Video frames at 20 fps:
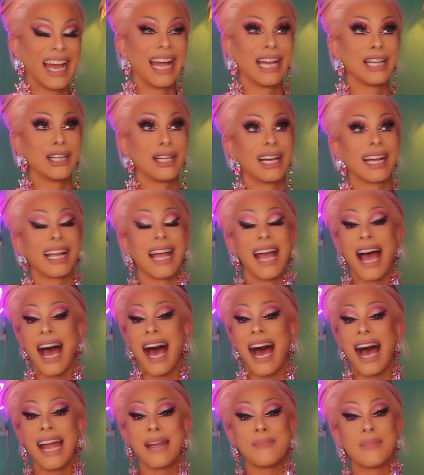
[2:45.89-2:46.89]
And look,
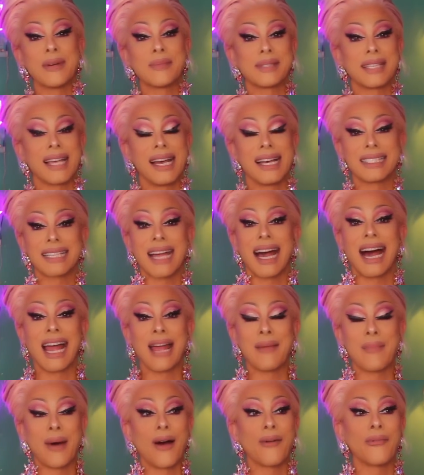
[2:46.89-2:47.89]
I am obsessed. I
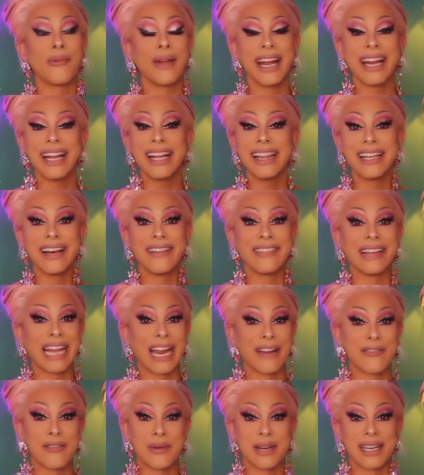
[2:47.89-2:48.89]
am already
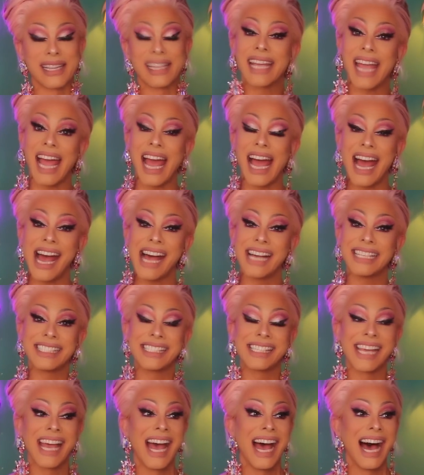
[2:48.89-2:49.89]
loving everyone in the
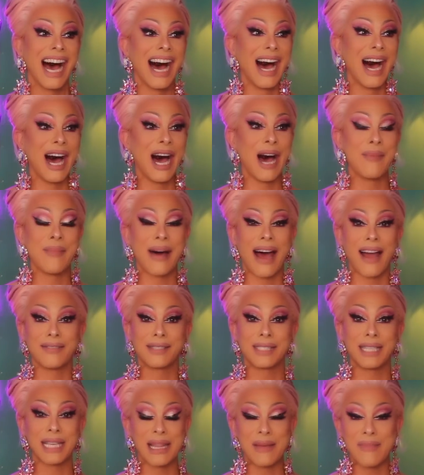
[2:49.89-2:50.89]
cast.
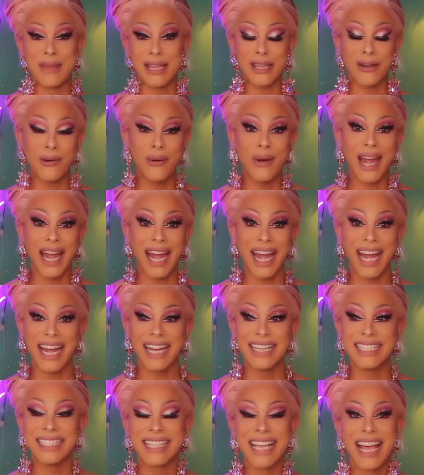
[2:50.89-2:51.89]
I've seen them meet the
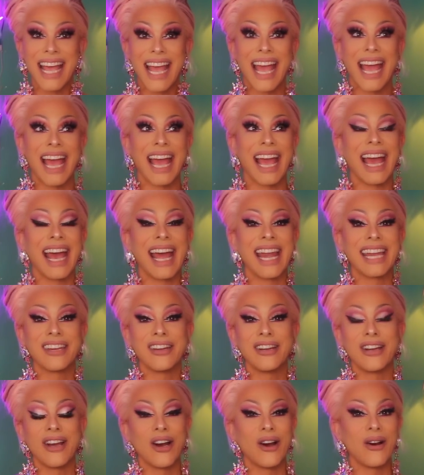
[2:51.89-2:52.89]
queens. And,
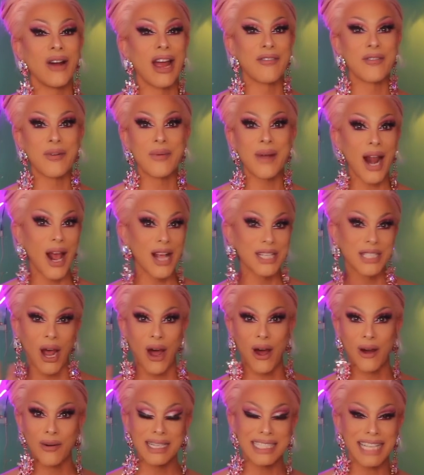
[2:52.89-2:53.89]
you know, everyone is
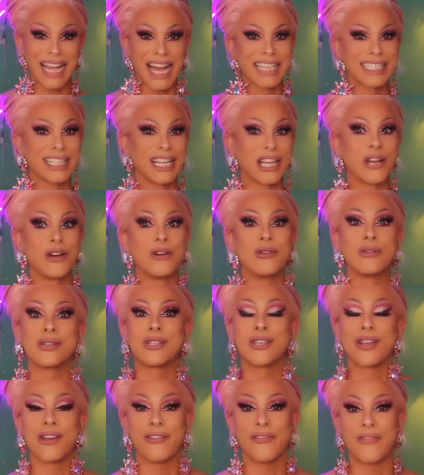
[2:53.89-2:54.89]
always asking
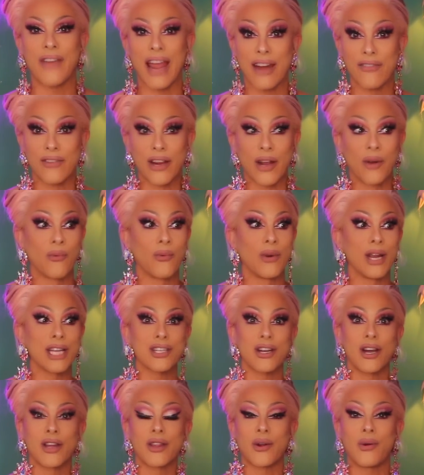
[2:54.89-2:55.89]
who's your favorite.
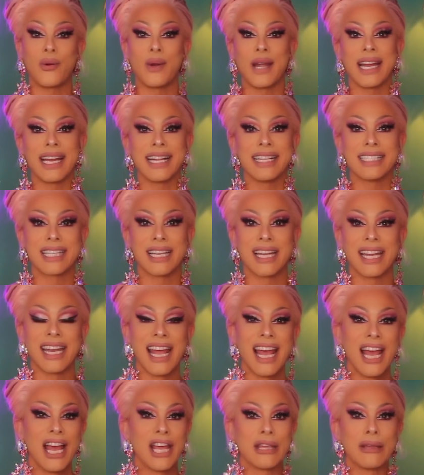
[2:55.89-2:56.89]
Which are the queens that
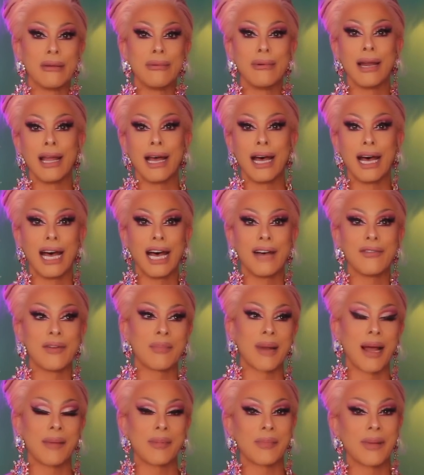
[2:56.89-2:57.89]
you love
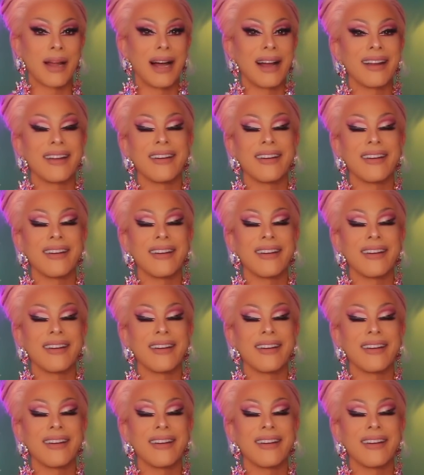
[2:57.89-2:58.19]
and blah, blah, blah.